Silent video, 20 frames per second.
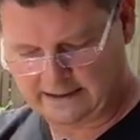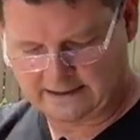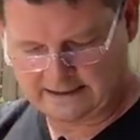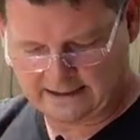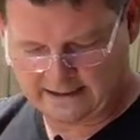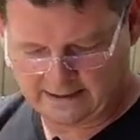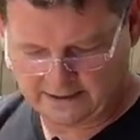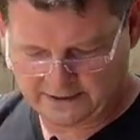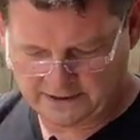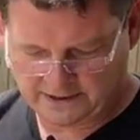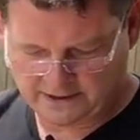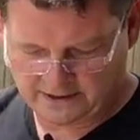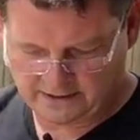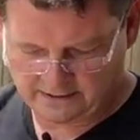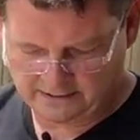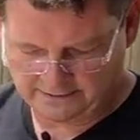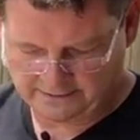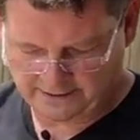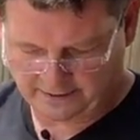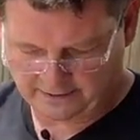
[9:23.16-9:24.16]
I said, it should get a
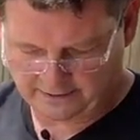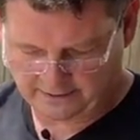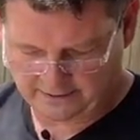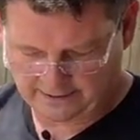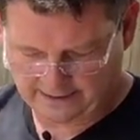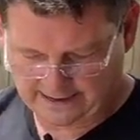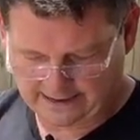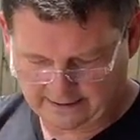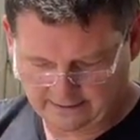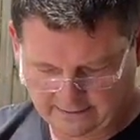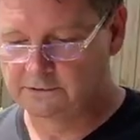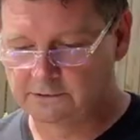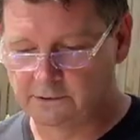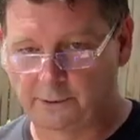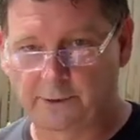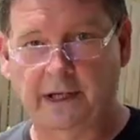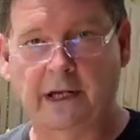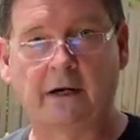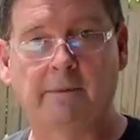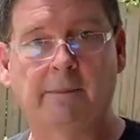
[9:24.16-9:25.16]
little darker than that. So
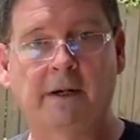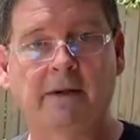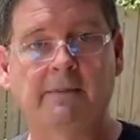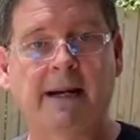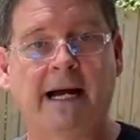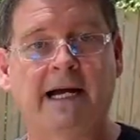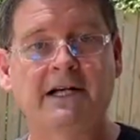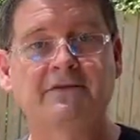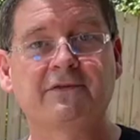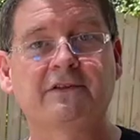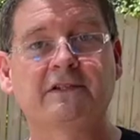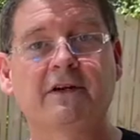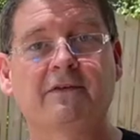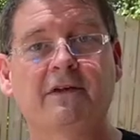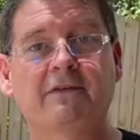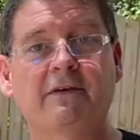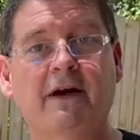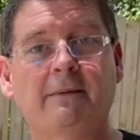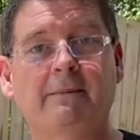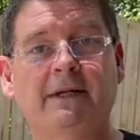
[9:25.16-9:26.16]
we got our bug mash for
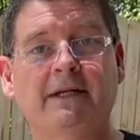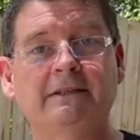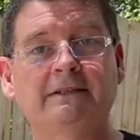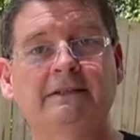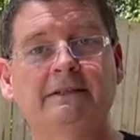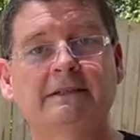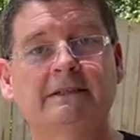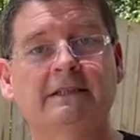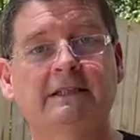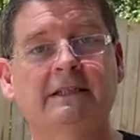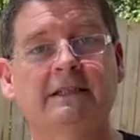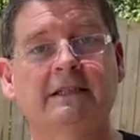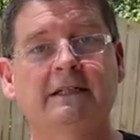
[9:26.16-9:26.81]
seventy-five minutes.